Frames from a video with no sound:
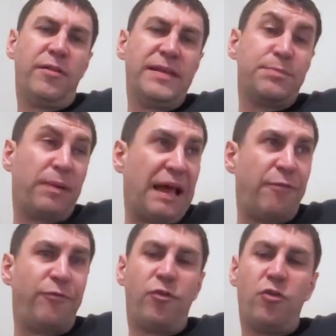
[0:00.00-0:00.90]
And these
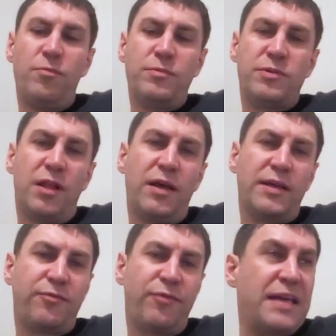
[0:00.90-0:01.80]
platforms
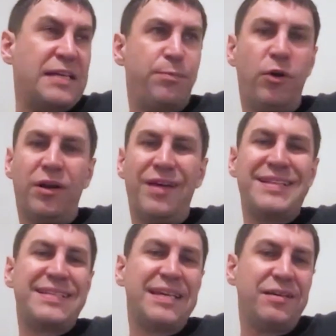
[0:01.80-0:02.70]
like Facebook, like
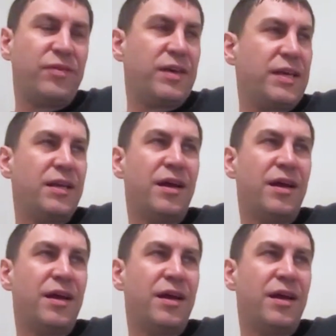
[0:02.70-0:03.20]
the TV,